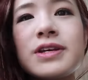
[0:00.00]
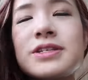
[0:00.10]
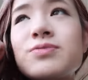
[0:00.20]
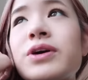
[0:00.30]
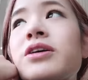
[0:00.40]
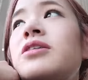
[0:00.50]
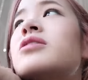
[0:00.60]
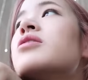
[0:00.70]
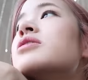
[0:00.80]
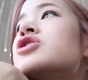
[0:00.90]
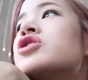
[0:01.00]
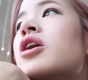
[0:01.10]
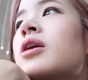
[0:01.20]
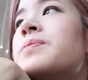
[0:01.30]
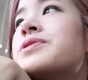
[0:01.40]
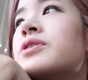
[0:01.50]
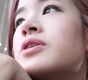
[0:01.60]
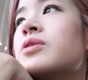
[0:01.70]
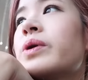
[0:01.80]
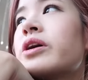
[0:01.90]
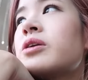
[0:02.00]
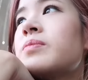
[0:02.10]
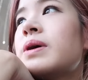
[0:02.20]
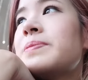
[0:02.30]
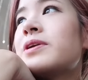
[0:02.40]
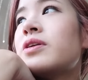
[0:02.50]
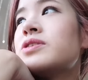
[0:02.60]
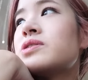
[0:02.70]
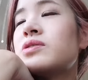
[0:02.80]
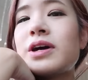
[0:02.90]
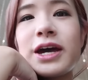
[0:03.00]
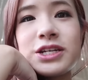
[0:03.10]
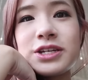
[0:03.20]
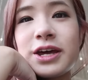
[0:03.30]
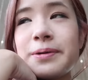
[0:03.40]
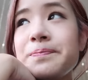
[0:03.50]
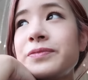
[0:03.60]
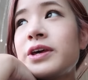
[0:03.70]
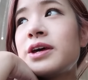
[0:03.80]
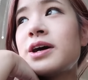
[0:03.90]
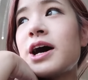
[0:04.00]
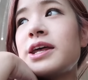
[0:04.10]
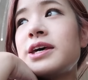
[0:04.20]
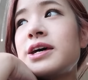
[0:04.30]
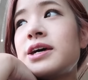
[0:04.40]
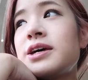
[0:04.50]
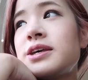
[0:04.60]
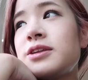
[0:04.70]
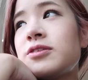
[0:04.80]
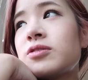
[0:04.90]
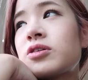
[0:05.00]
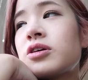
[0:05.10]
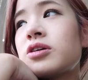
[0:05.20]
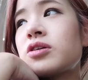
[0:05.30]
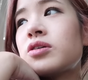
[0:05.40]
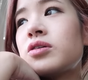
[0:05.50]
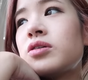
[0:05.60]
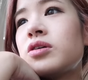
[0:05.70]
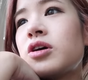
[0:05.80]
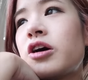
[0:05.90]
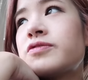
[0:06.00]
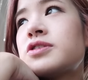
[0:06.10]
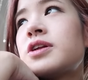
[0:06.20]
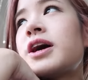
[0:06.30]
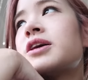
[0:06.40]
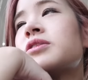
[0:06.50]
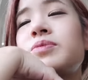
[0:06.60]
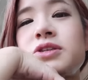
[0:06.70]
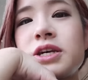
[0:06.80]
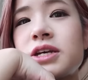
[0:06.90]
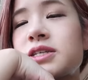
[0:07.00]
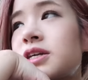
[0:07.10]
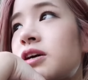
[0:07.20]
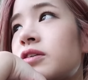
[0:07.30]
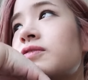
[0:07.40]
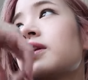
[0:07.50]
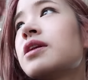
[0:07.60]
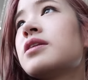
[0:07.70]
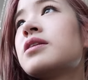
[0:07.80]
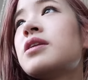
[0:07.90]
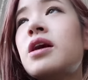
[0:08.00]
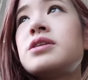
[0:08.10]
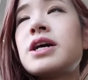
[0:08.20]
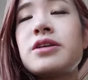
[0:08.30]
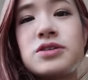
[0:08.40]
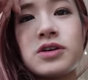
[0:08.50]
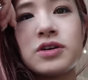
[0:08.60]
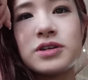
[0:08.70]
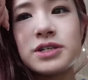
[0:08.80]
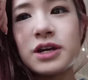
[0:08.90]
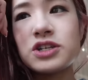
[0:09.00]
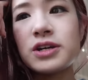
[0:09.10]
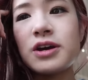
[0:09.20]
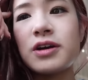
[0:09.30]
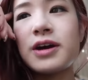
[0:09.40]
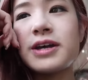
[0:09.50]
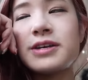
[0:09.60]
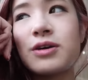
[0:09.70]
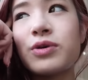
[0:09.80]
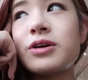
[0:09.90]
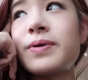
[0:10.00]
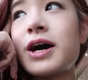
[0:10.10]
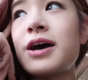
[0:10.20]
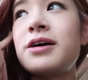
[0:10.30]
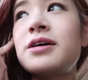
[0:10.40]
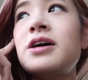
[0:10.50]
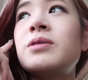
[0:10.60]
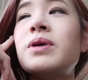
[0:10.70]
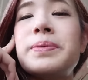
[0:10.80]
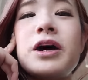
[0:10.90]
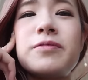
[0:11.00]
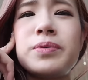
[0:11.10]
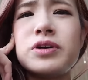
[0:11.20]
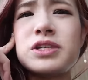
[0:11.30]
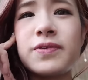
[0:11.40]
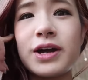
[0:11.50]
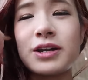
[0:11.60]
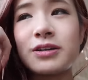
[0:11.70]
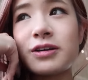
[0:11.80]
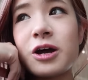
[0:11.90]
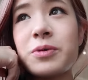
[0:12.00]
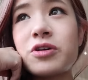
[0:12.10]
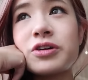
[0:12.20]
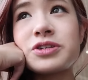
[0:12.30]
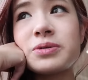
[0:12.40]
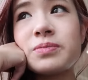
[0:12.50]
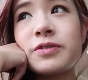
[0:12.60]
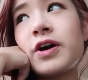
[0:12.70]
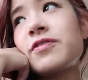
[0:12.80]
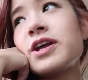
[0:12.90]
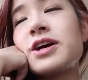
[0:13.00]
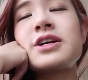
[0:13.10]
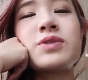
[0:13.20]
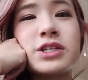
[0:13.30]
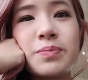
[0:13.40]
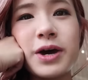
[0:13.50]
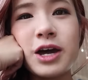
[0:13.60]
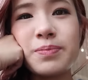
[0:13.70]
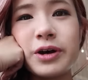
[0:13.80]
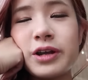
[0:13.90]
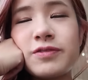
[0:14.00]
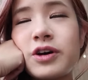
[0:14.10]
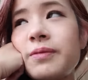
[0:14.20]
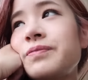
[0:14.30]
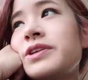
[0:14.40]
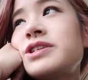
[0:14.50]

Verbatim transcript: this, we're gonna go shop. So we're gonna maybe go to H&M and then gonna go off to like the boutiques and everything down in Tokyo Station area. And then I wanna buy a pair of boots if I can come across. If I find nice ones, I buy, but if not,